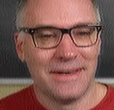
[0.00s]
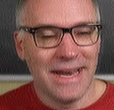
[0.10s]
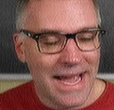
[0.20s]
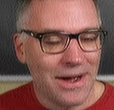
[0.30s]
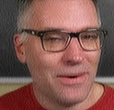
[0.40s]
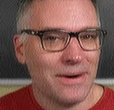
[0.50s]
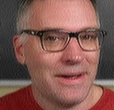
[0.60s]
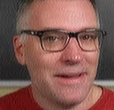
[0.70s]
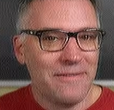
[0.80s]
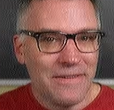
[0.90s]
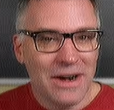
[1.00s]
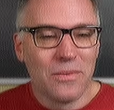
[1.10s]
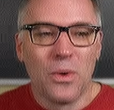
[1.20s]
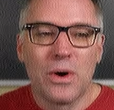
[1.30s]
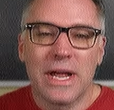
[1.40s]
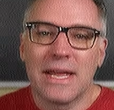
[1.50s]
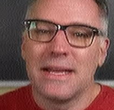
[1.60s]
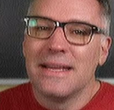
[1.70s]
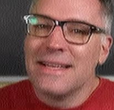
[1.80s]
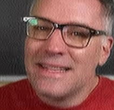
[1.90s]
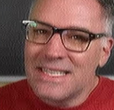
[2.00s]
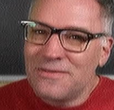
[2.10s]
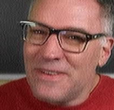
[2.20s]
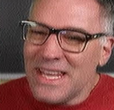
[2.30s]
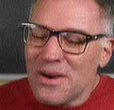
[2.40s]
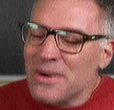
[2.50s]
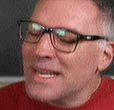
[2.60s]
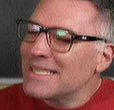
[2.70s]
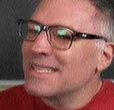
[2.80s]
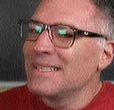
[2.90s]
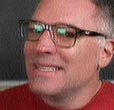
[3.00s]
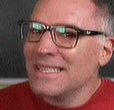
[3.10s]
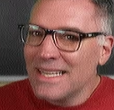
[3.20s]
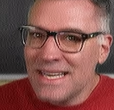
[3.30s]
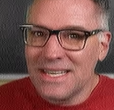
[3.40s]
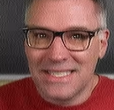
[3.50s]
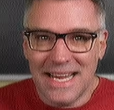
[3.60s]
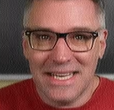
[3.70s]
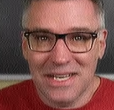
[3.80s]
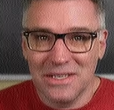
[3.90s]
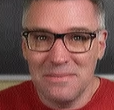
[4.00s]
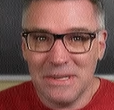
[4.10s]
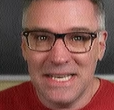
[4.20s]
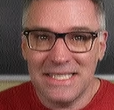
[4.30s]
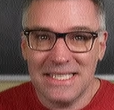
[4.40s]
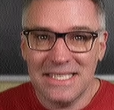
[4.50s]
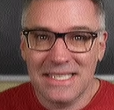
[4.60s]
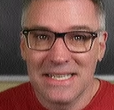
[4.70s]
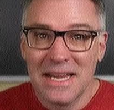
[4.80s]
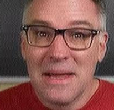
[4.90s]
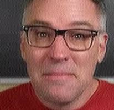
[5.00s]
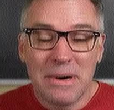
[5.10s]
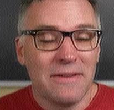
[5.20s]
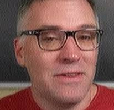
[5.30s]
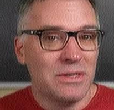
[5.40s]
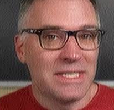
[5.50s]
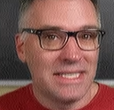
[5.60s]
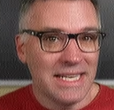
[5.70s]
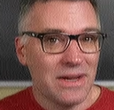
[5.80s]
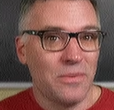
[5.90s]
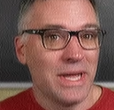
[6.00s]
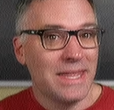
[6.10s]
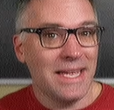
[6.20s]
Now, fair warning, this video gets a little technical in places, but if you stick with